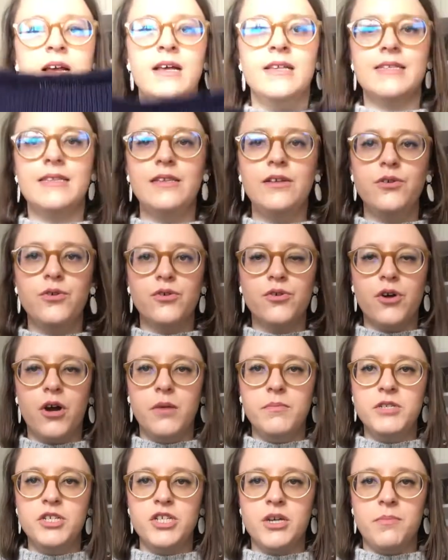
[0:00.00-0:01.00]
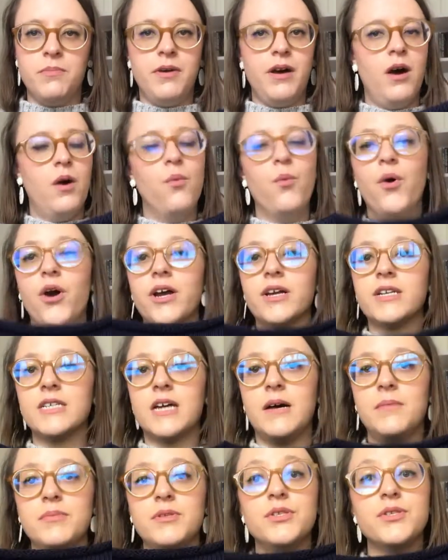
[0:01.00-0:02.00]
It's a little cropped jumper, worked
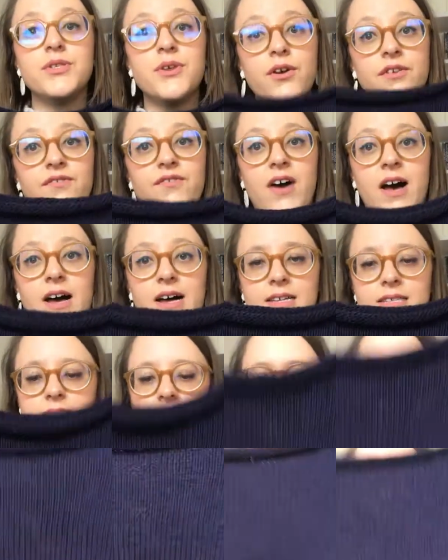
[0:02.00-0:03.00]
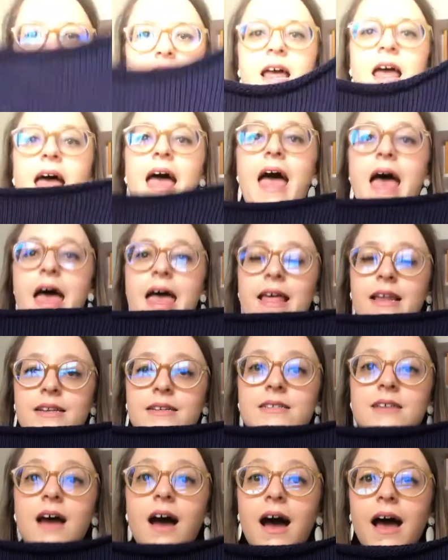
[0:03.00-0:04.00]
up so fast,
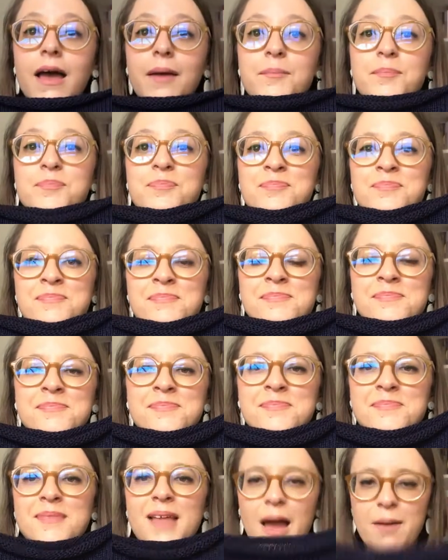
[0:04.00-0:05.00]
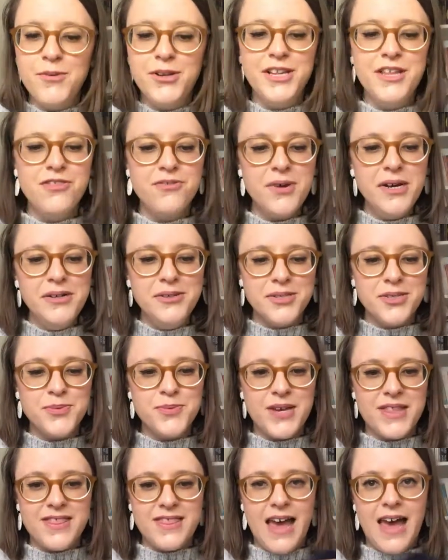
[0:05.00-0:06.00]
and I'm really thrilled
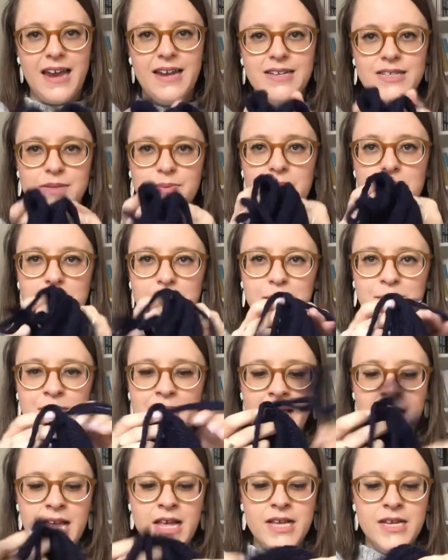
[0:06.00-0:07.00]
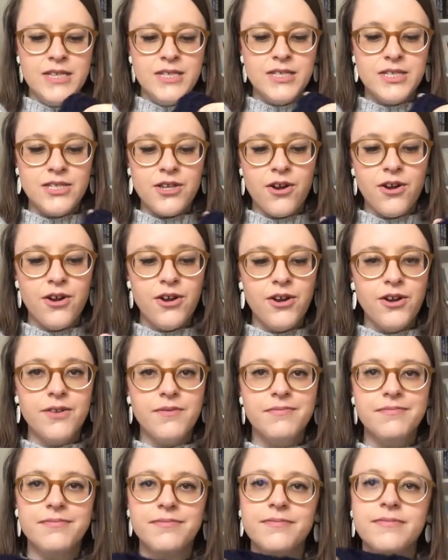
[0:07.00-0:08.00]
with that as well. So
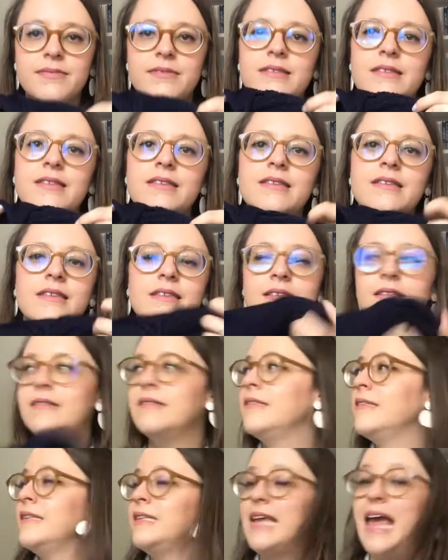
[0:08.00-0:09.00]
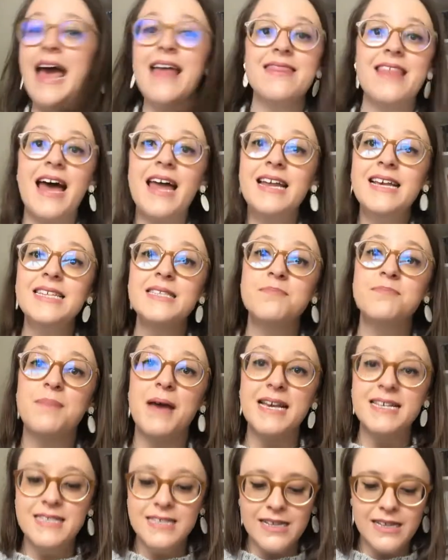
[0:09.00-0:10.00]
yeah, that is
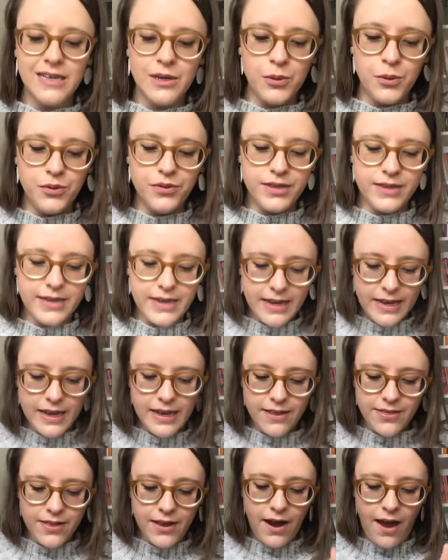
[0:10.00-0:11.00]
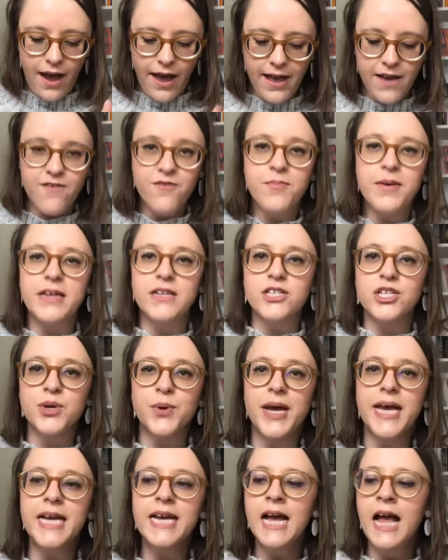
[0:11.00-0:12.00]
basically all the knitting that I have been
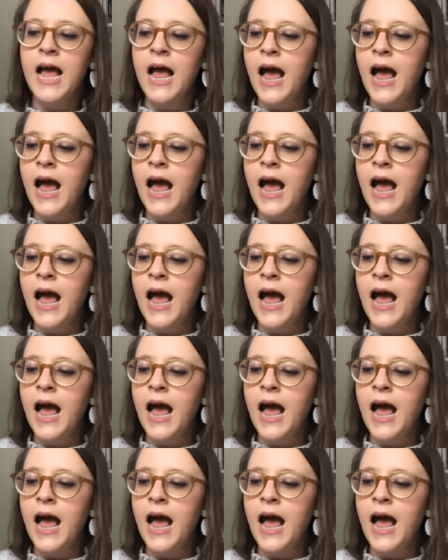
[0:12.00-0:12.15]
doing.